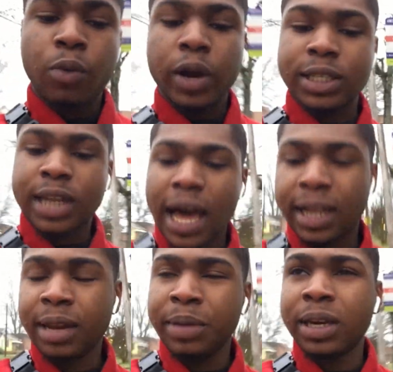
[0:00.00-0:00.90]
where it's
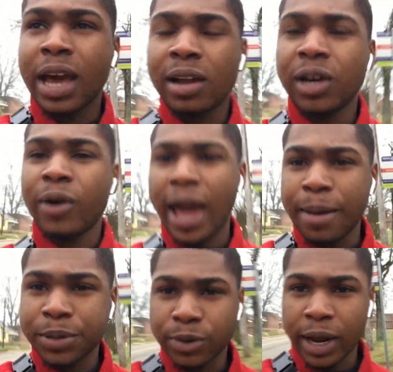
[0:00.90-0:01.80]
not letting me download
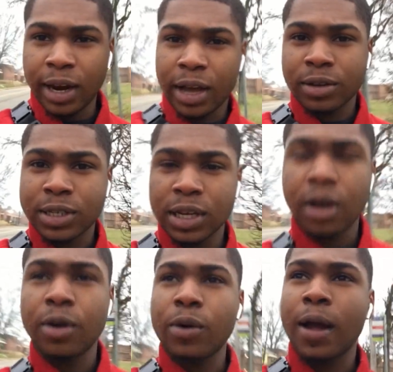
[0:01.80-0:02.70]
apps right now,
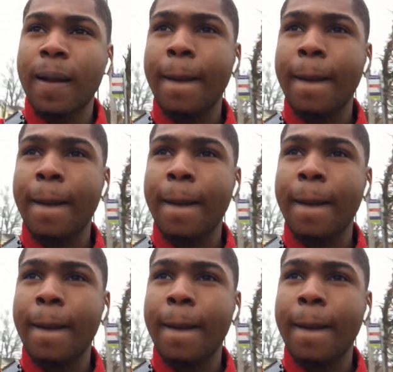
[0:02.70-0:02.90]
so